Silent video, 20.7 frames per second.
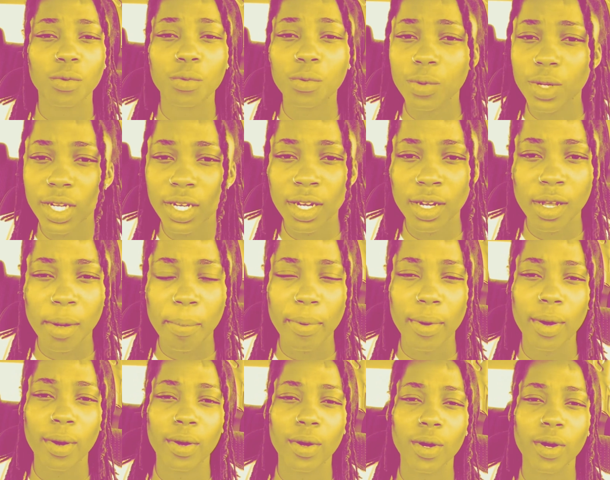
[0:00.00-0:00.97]
reading up
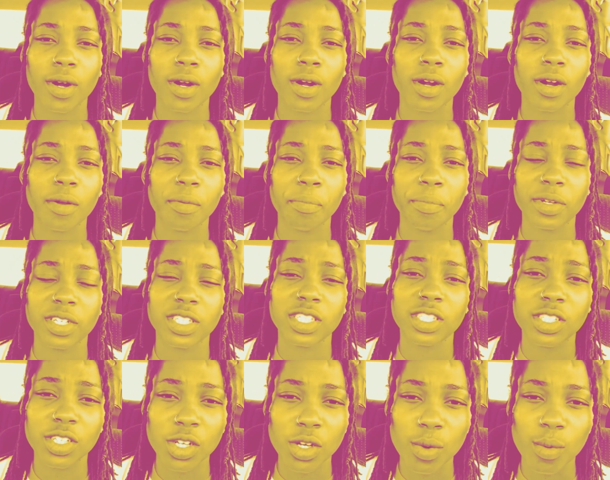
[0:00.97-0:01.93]
on her, but
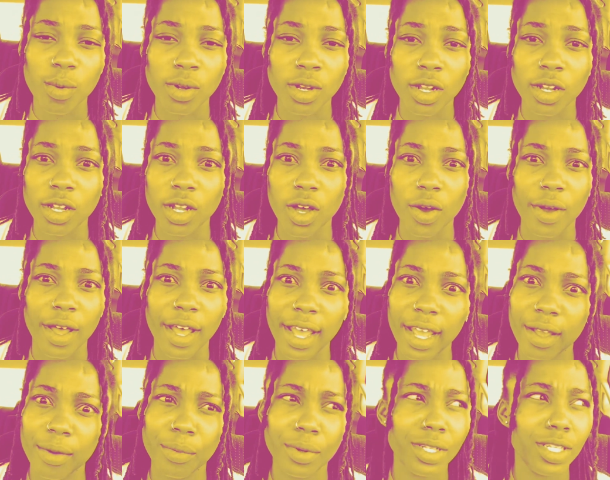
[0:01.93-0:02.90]
still want to know,
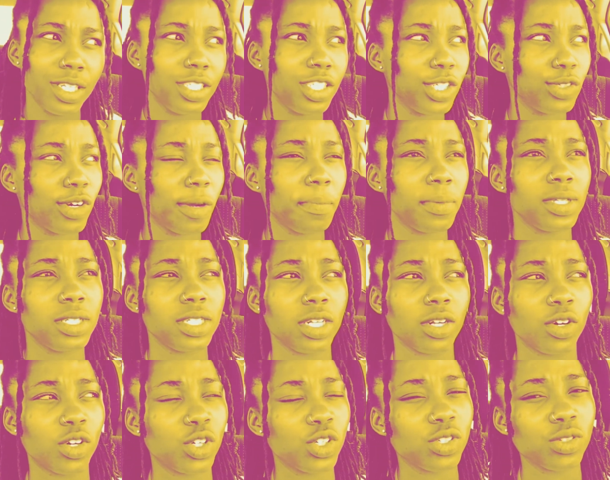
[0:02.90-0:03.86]
hey, what does she
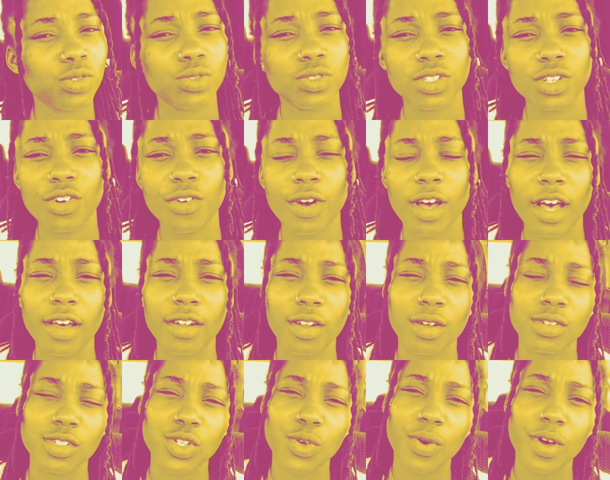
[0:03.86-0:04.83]
represent? Or who still have
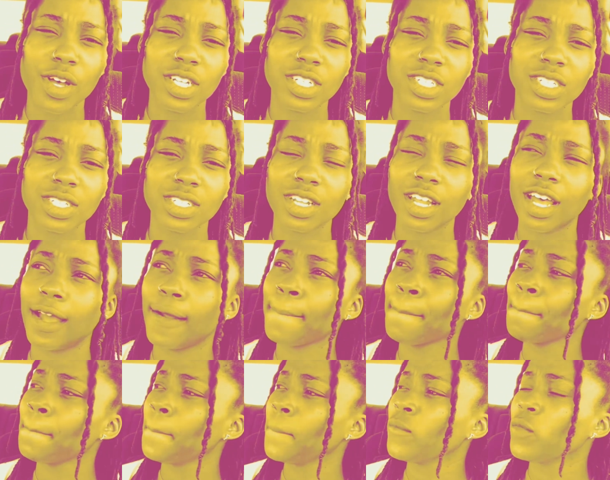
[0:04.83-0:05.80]
those questions like,
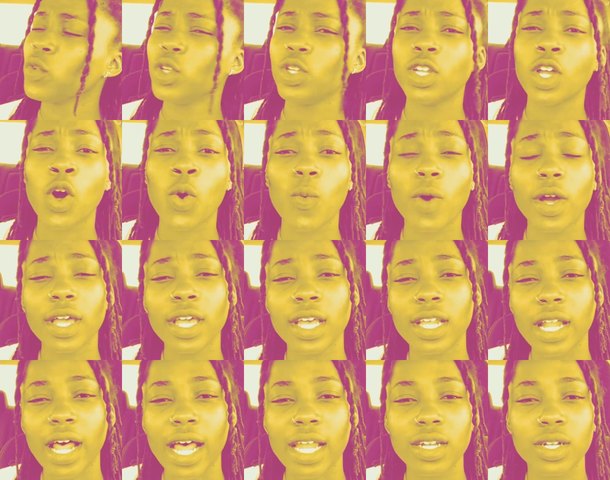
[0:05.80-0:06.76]
what
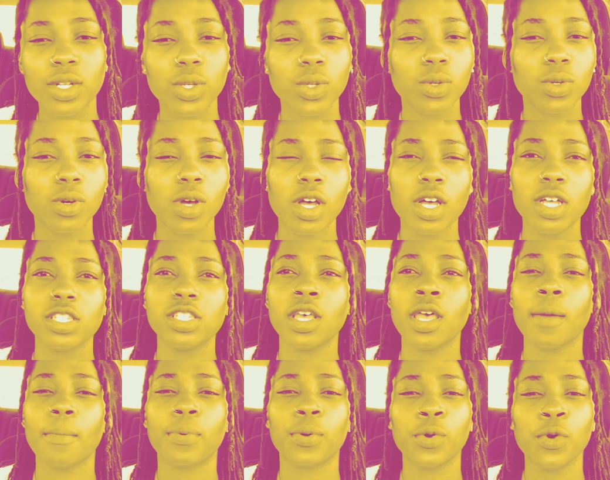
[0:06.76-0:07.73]
can I do
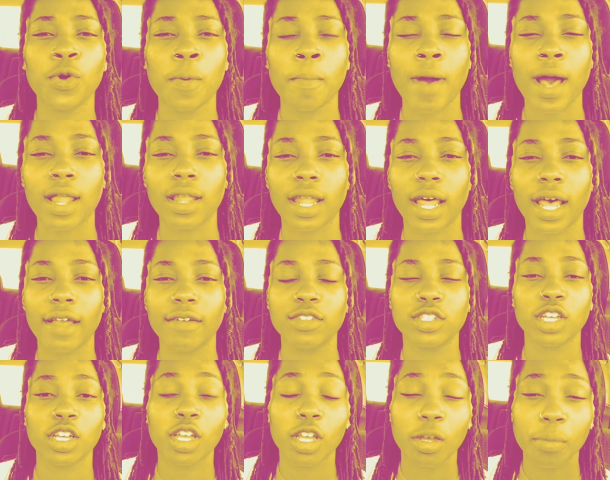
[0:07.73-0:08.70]
to improve my life, to